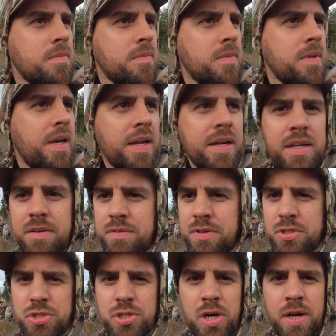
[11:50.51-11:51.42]
Got to give it
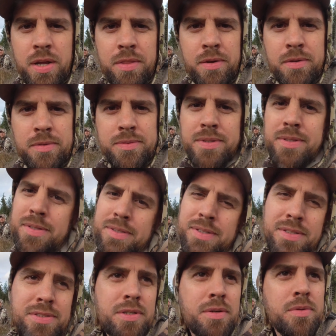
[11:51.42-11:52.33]
a try though. You know, it
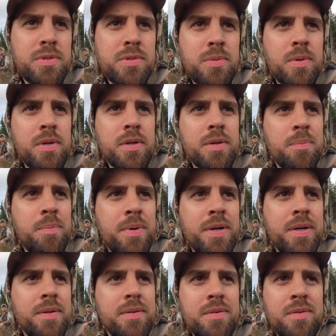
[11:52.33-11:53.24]
doesn't always work,
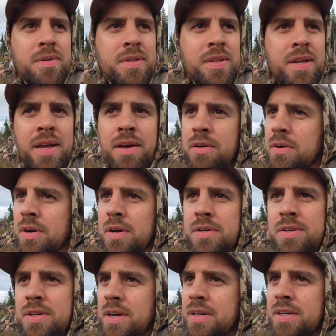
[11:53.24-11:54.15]
but when the elk
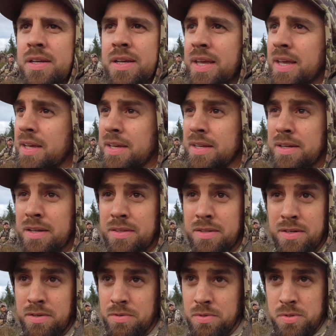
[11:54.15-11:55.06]
aren't talking, can't get
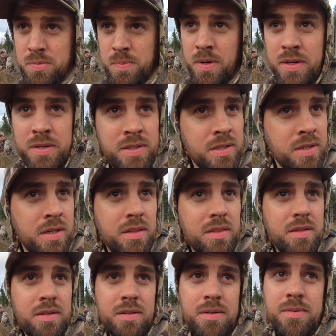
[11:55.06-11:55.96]
nothing to respond to
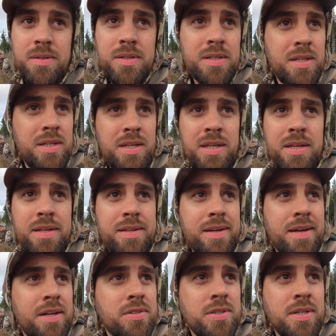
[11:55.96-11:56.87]
anything.
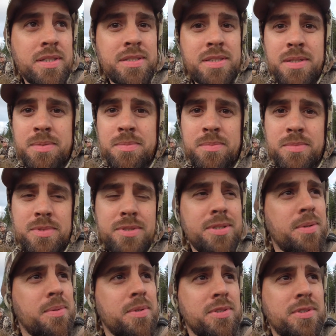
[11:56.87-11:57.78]
Got to try something.
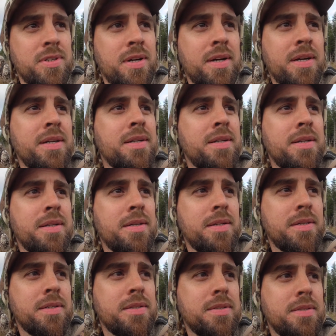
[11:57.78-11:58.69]
So we're trying the